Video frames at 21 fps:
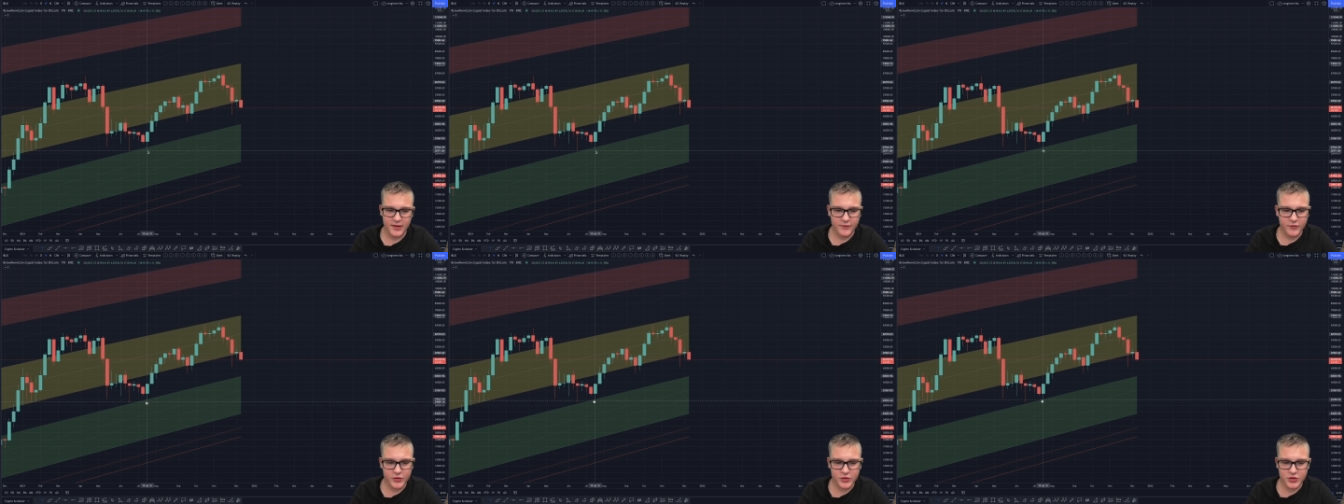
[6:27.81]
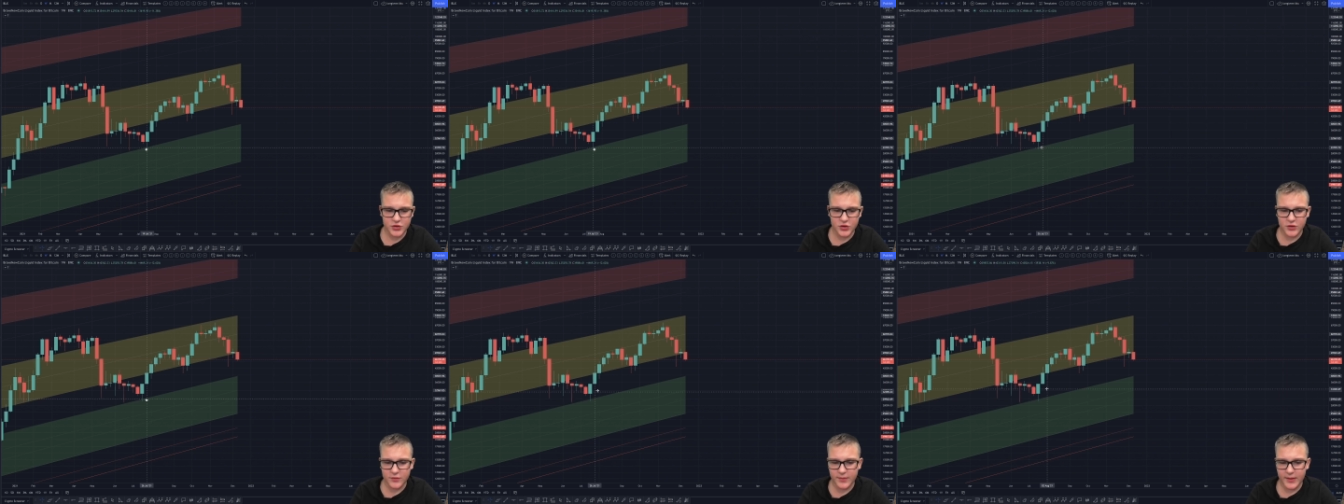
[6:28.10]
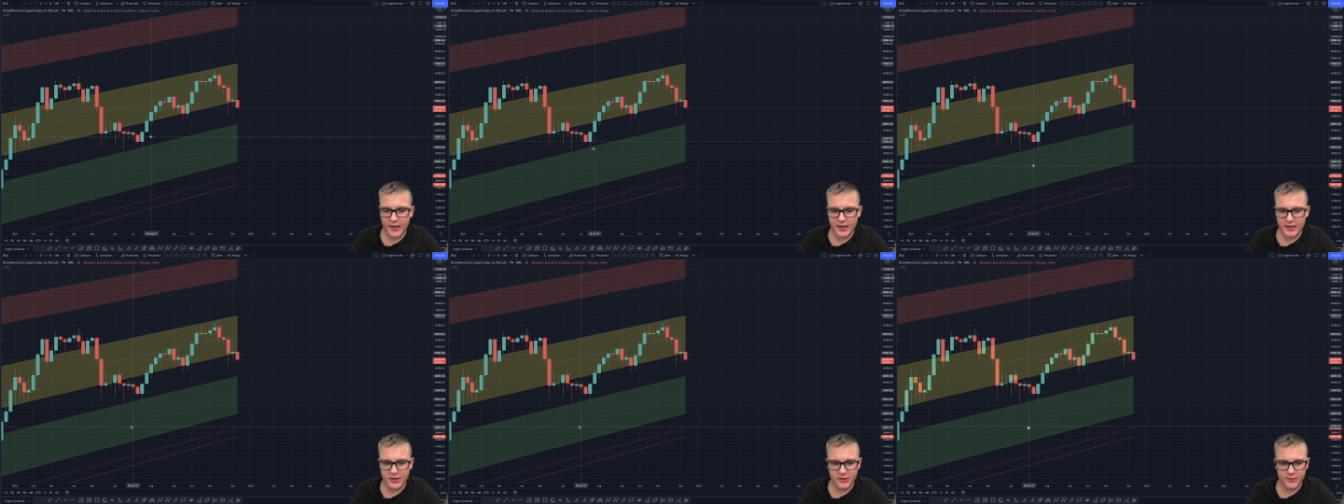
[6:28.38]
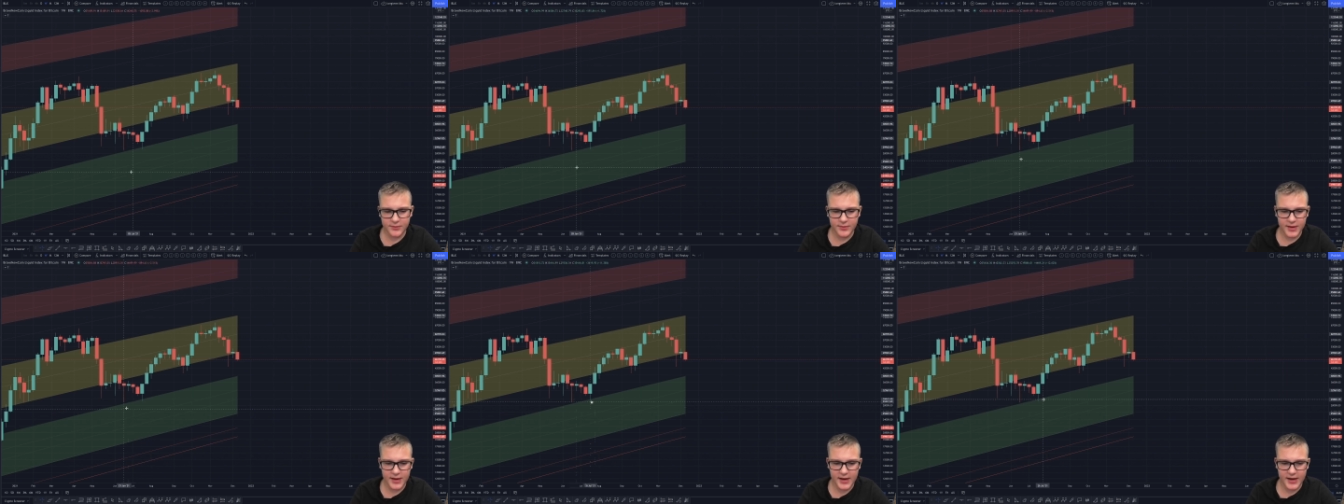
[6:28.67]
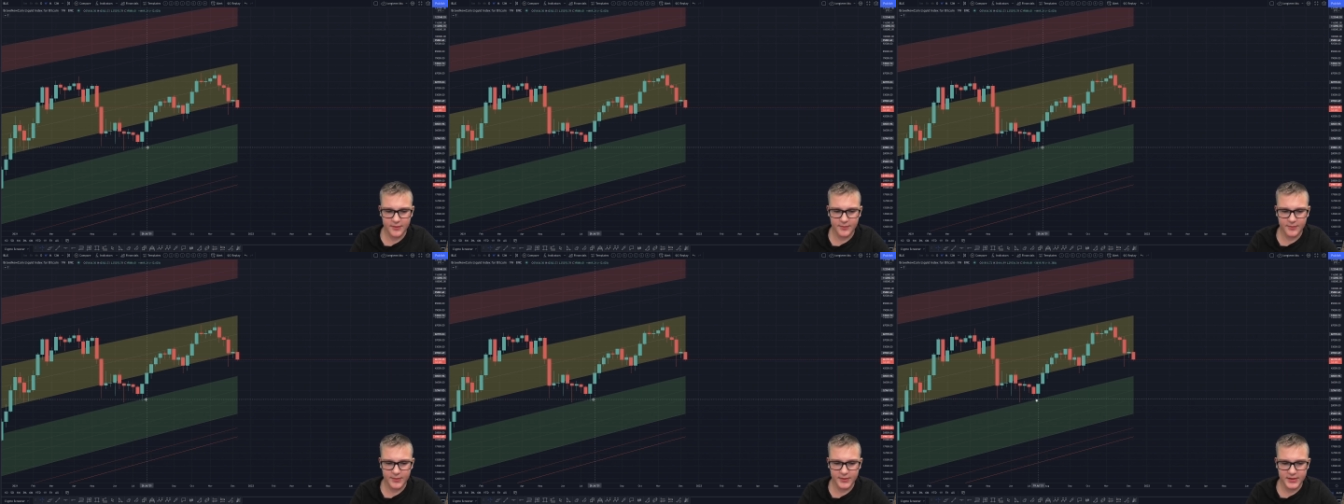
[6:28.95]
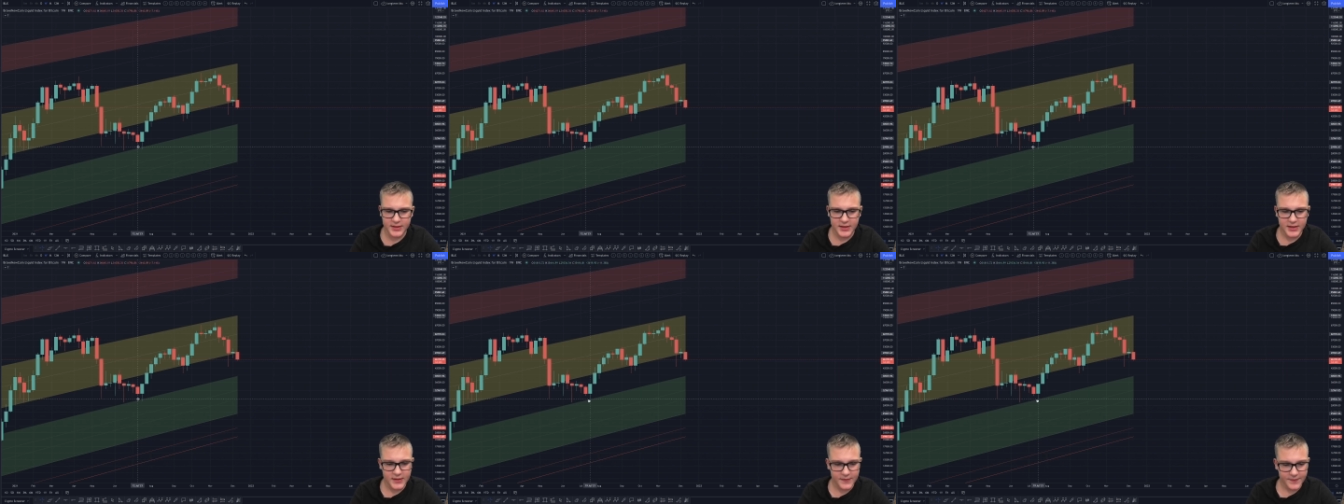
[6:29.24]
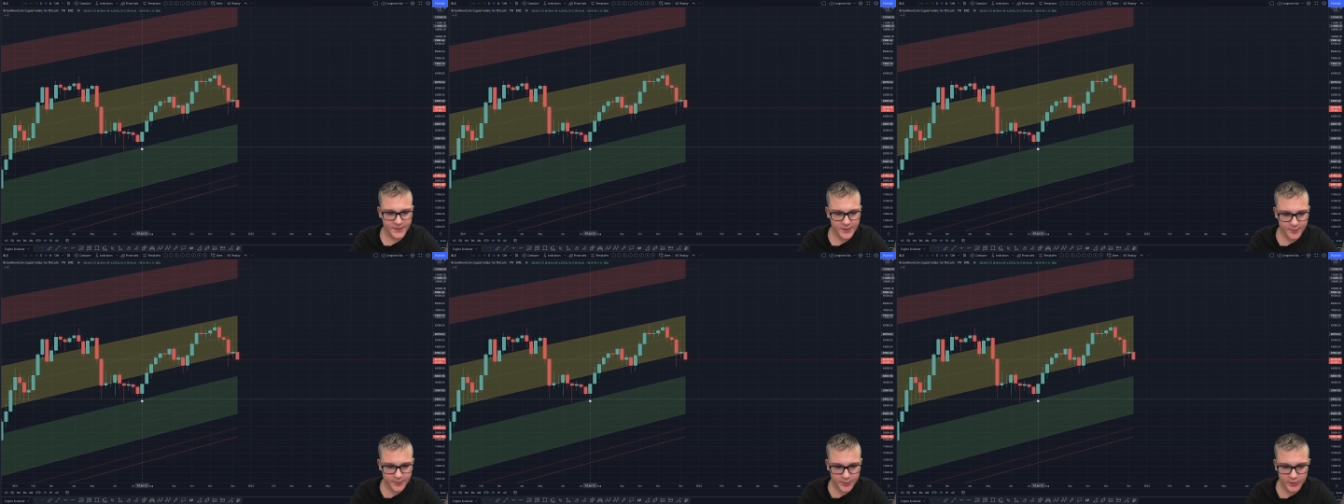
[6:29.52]
Of course, you could buy a little bit higher, but
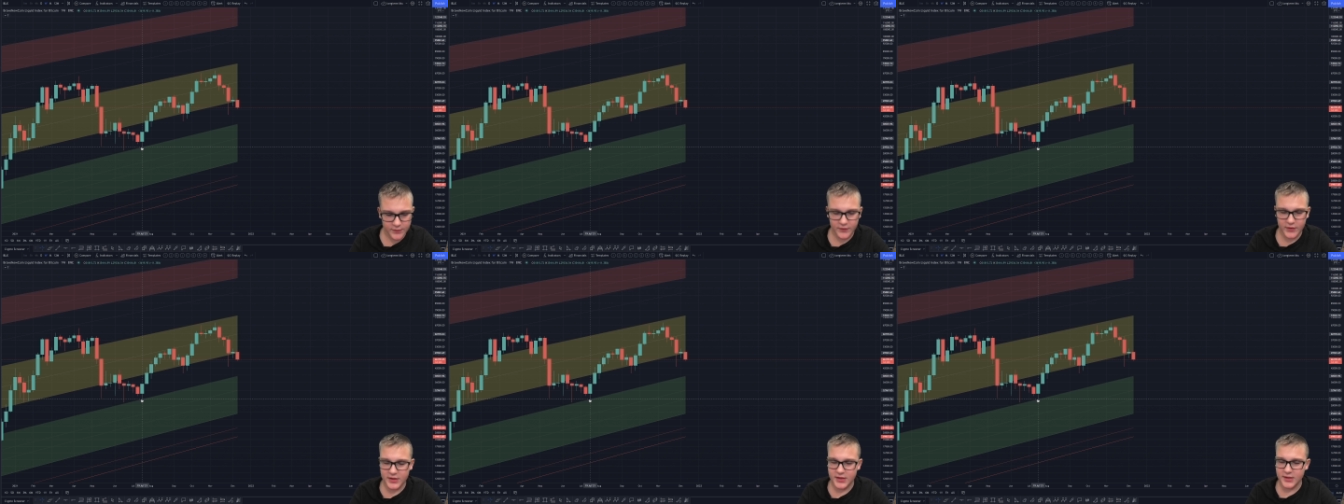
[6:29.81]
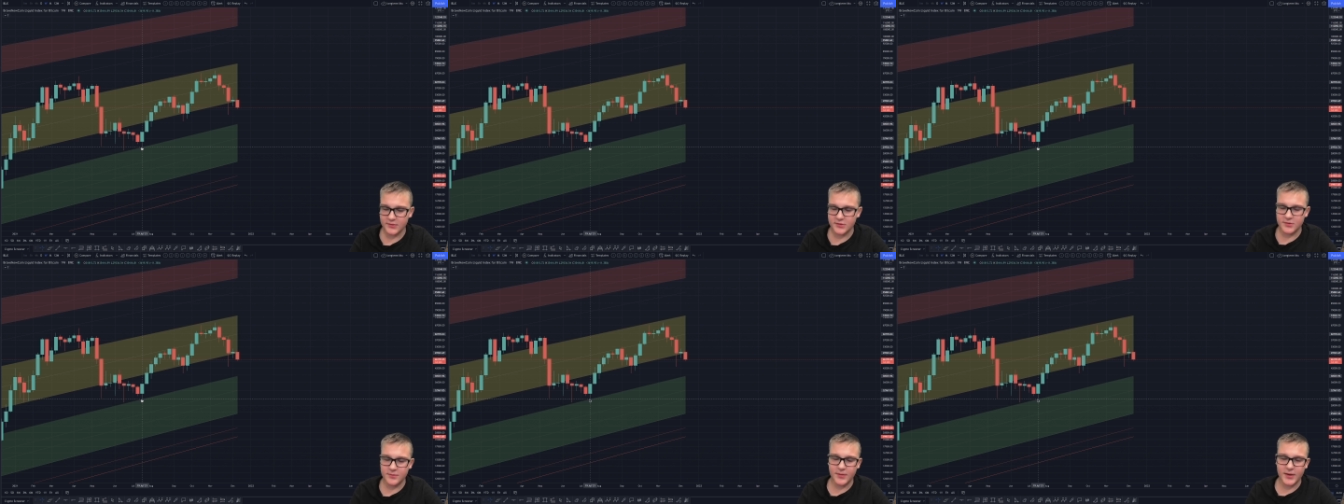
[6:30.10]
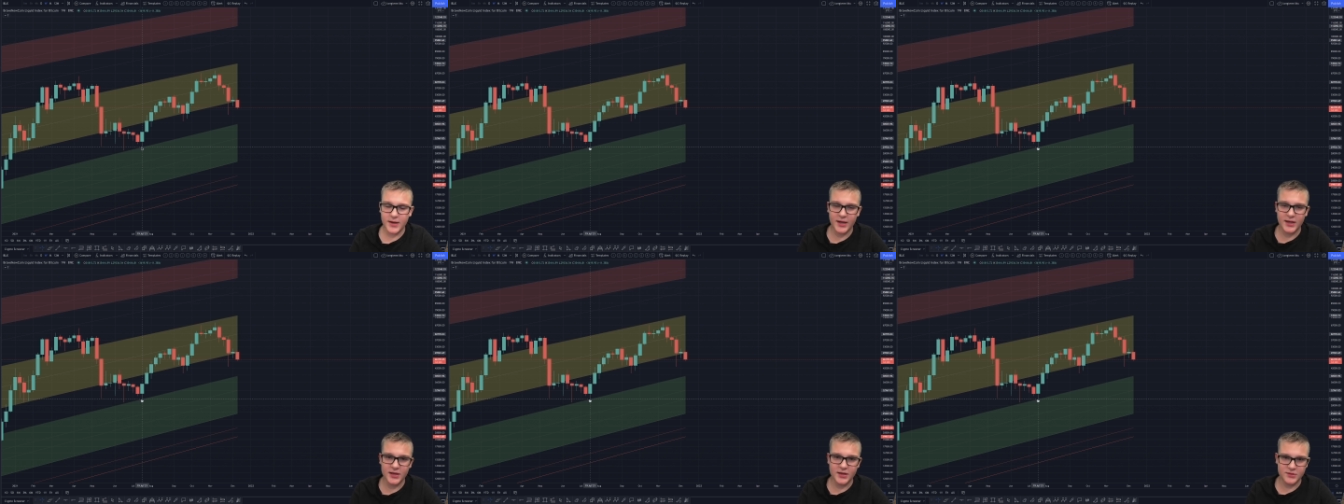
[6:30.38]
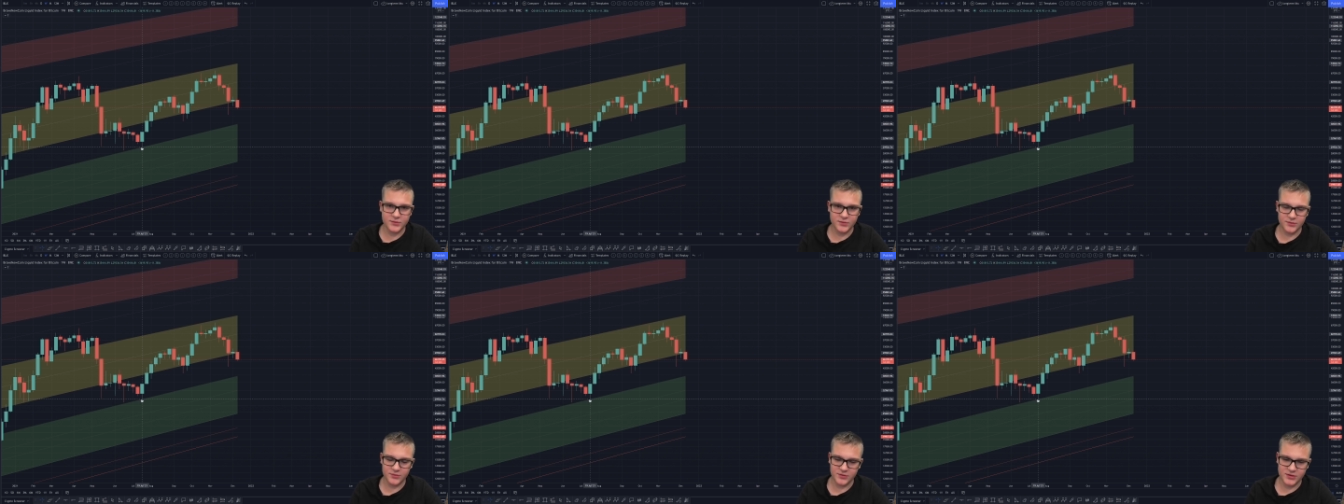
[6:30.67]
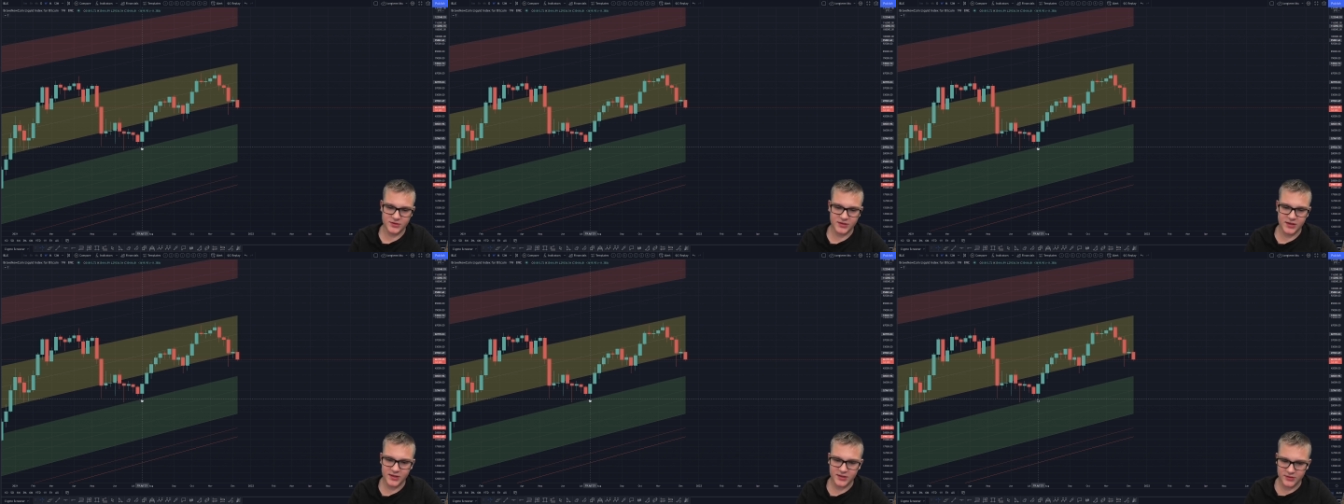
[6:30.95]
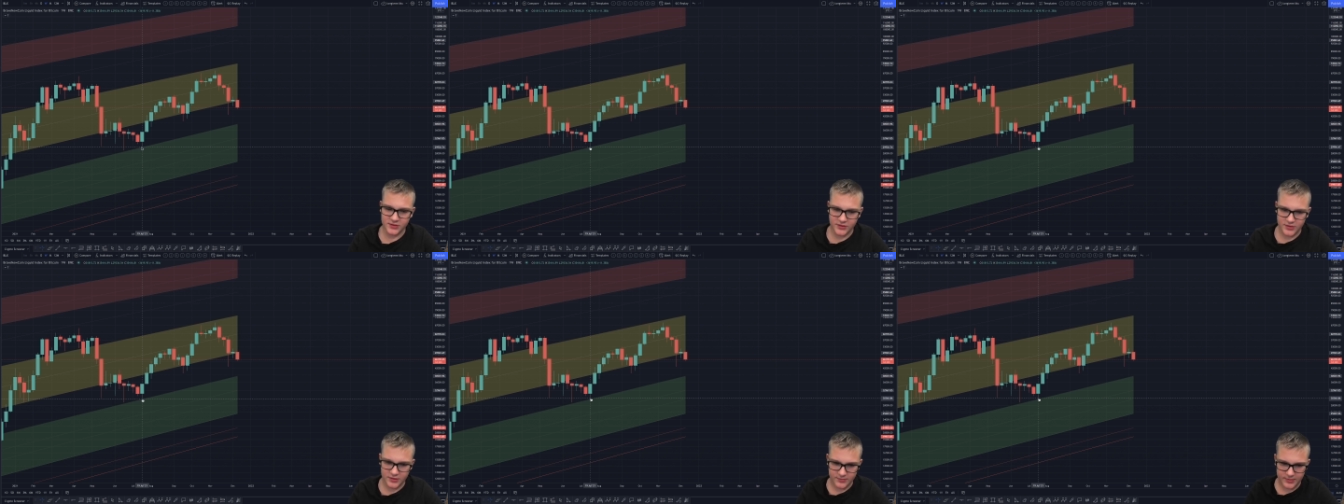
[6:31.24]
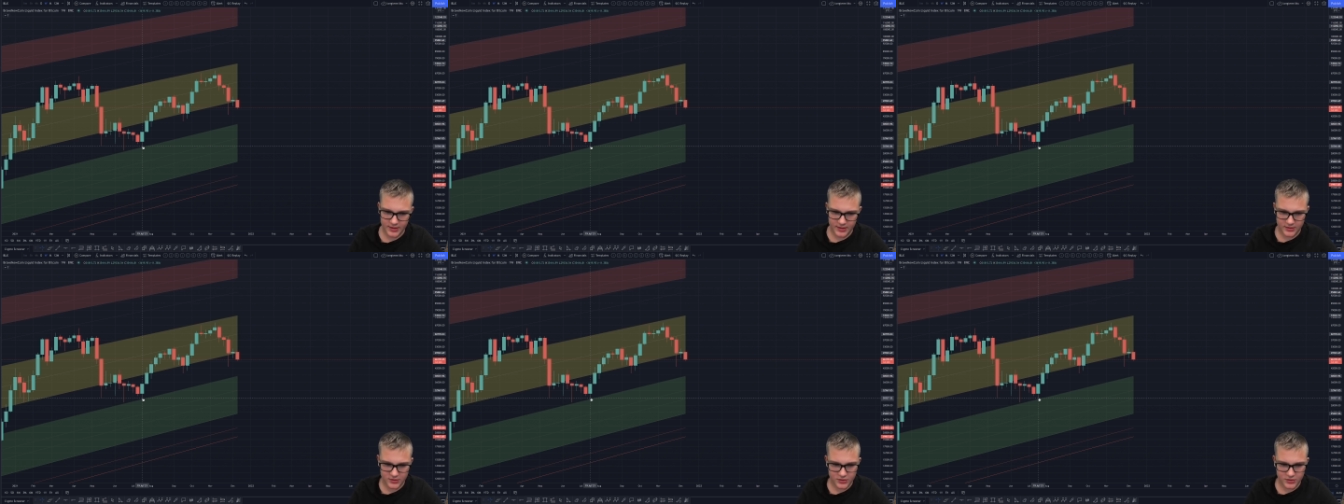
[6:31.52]
the perfect time to buy is when we're inside of the green band.